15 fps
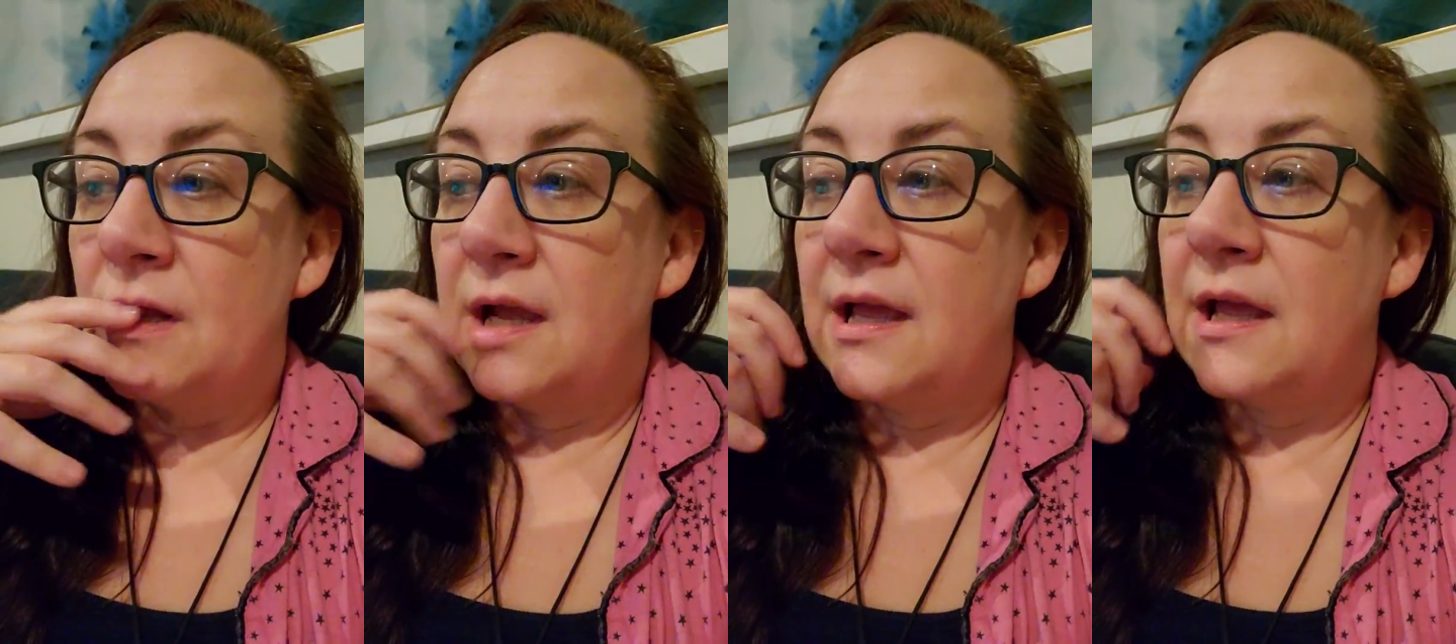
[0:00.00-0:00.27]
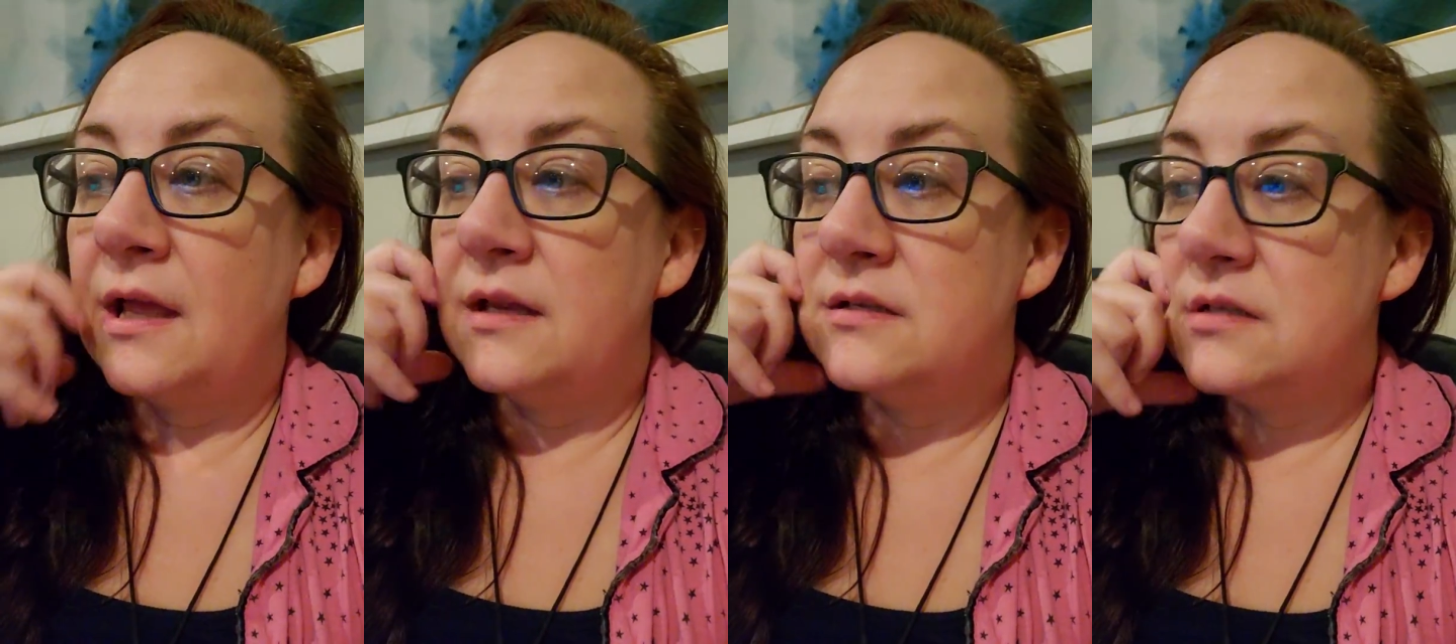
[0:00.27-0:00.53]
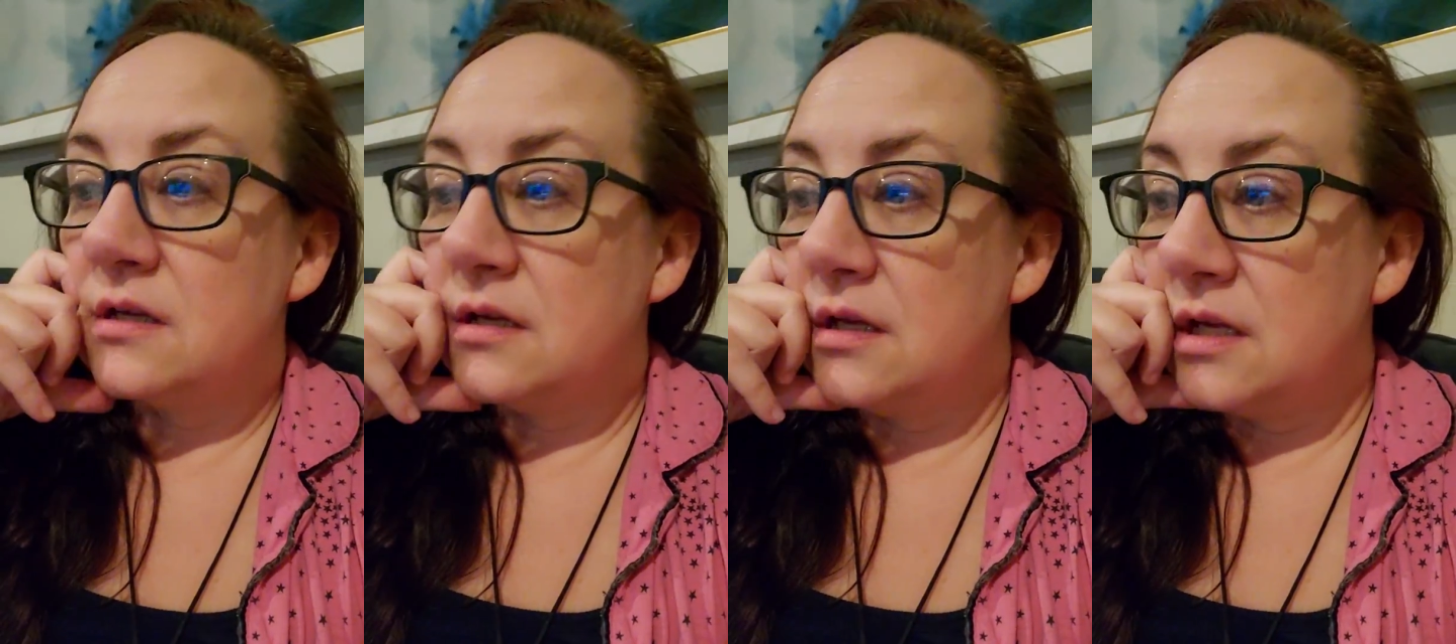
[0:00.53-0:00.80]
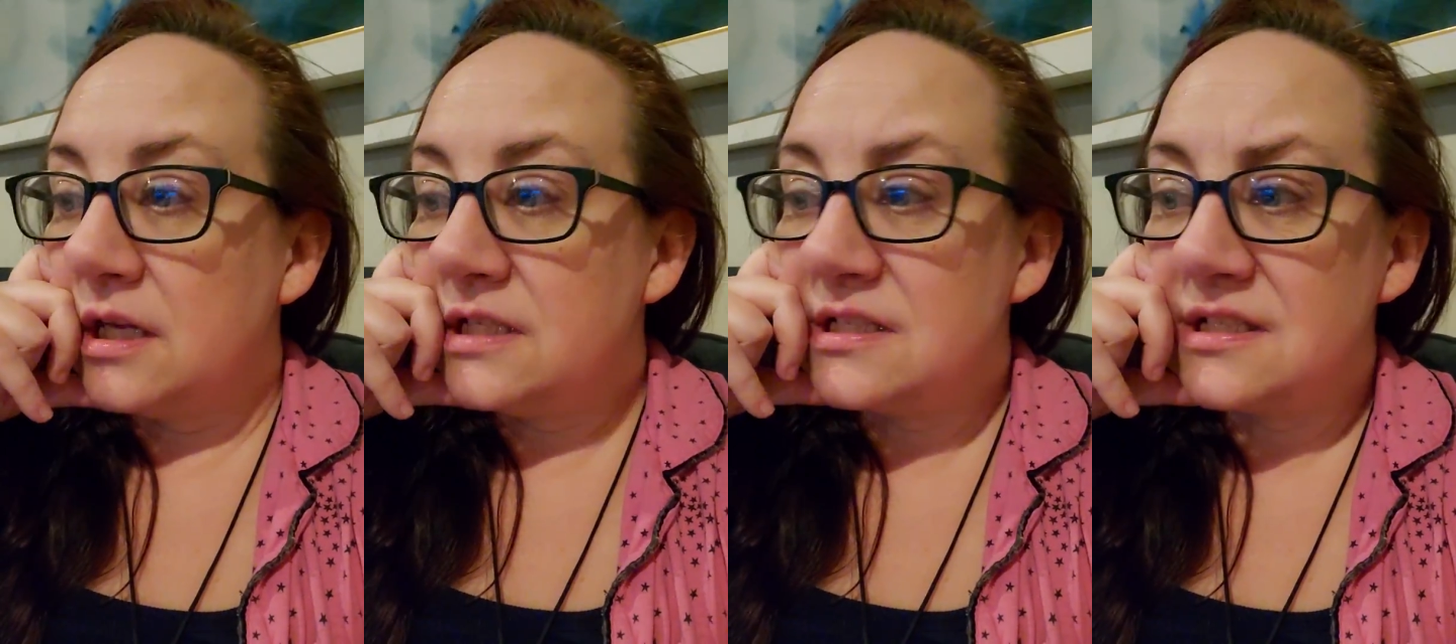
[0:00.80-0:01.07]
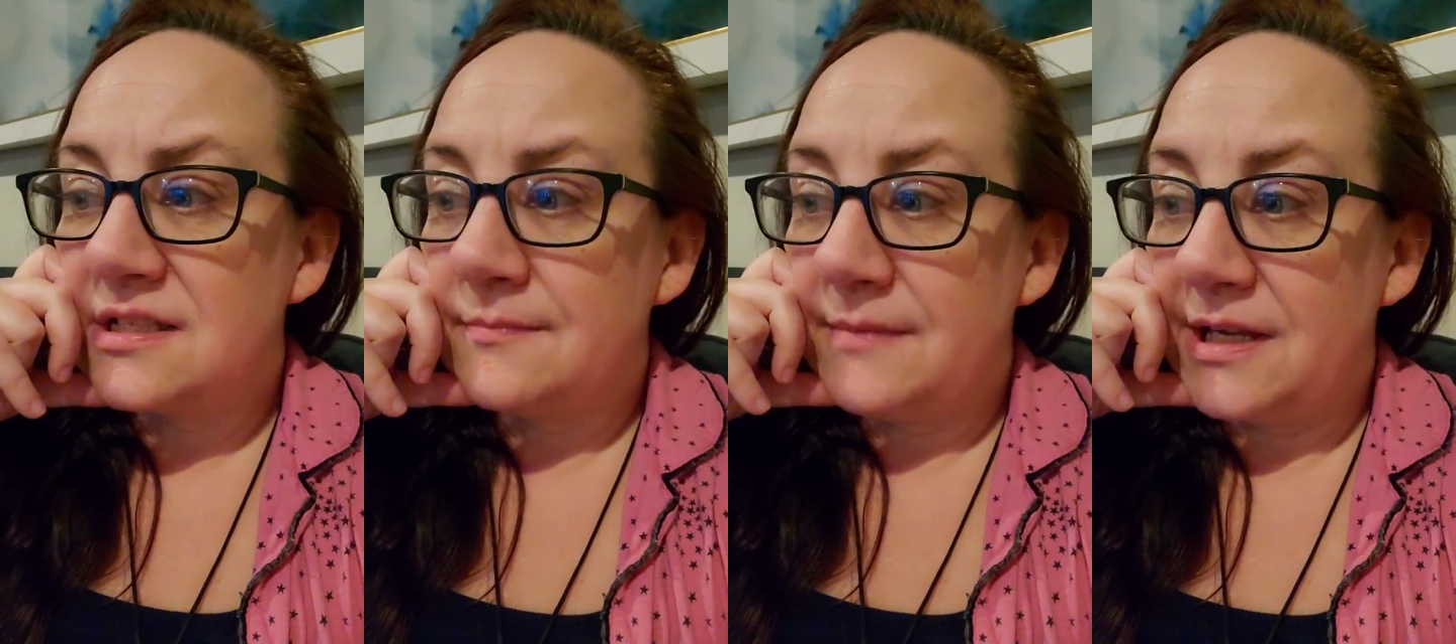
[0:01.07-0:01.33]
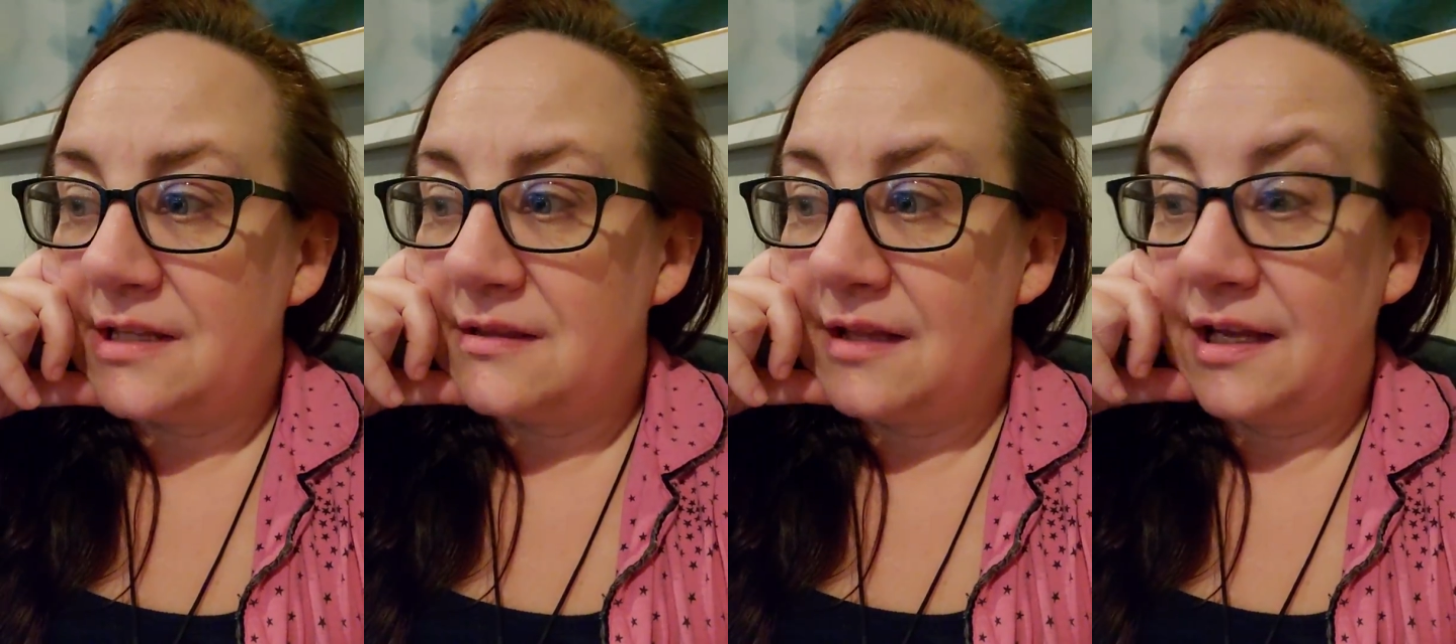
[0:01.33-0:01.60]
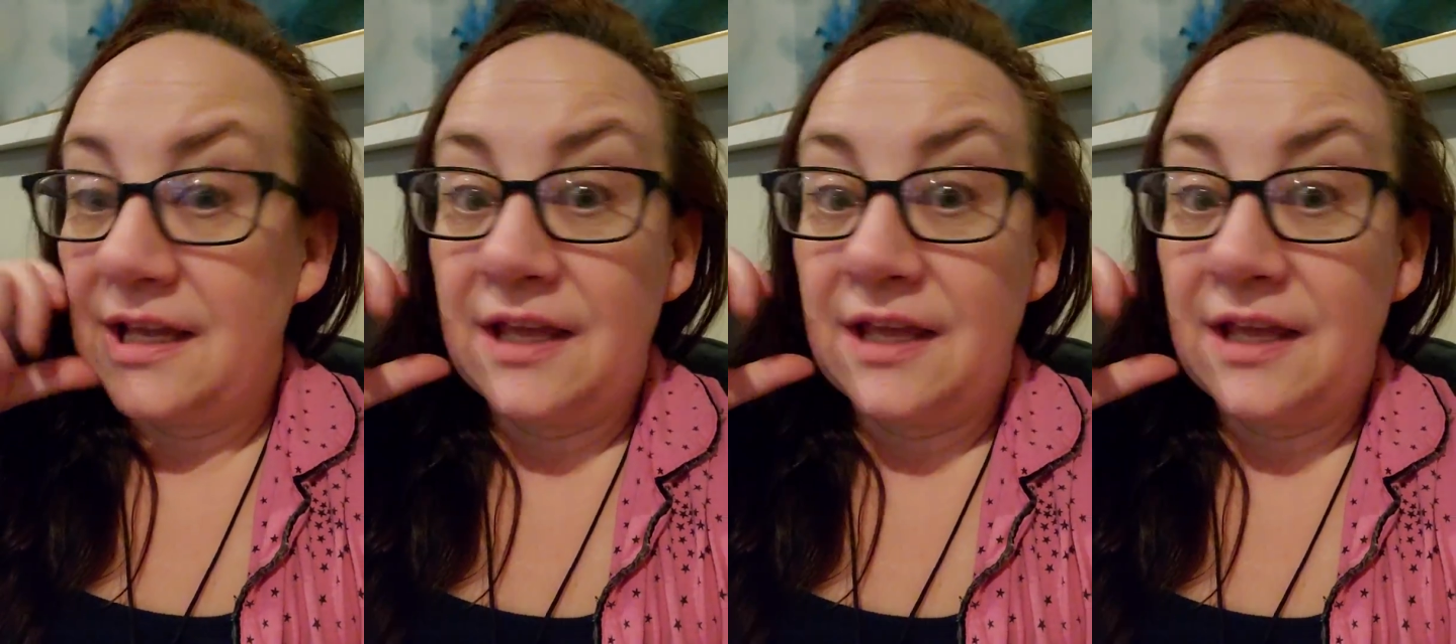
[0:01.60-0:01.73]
And it doesn't mean, like,